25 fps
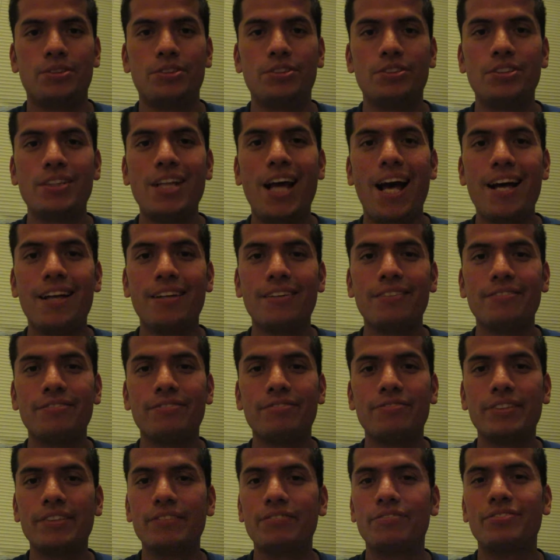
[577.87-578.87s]
it's not
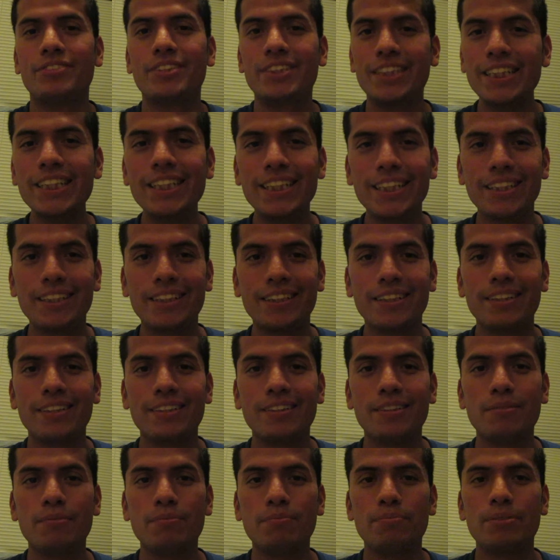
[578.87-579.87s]
15,
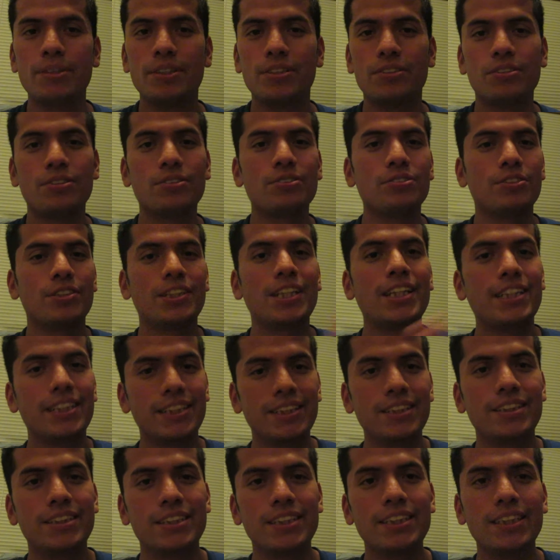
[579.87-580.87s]
but it's also not
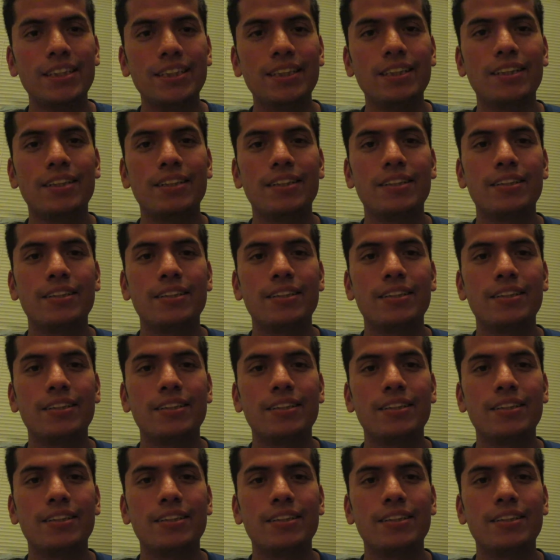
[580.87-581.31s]
18,